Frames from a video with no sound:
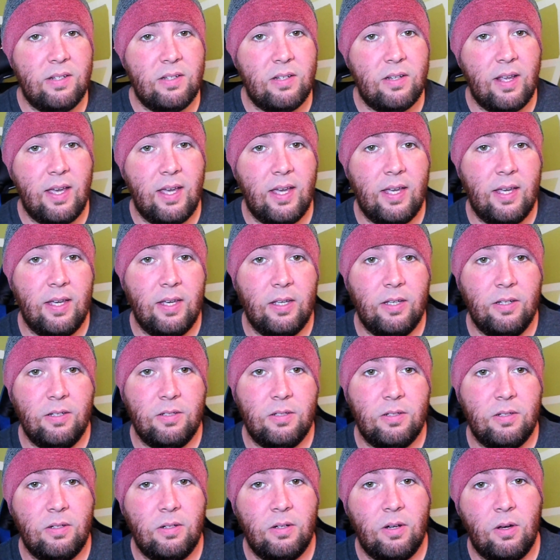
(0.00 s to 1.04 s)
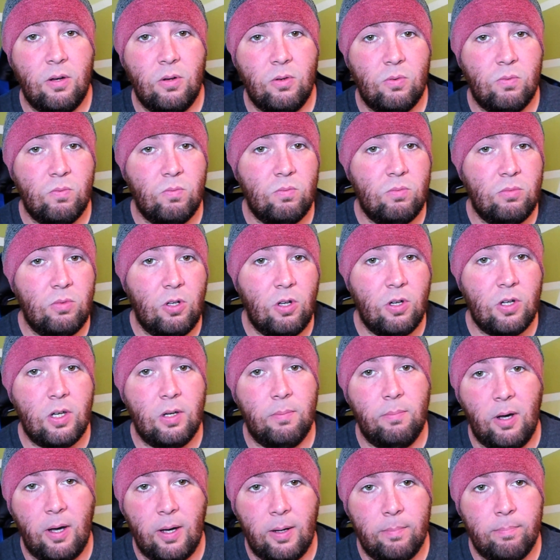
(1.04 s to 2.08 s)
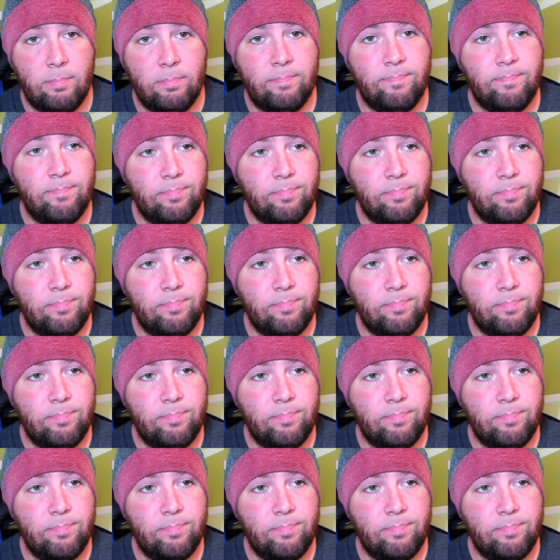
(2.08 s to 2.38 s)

Stay is, you know, look him up.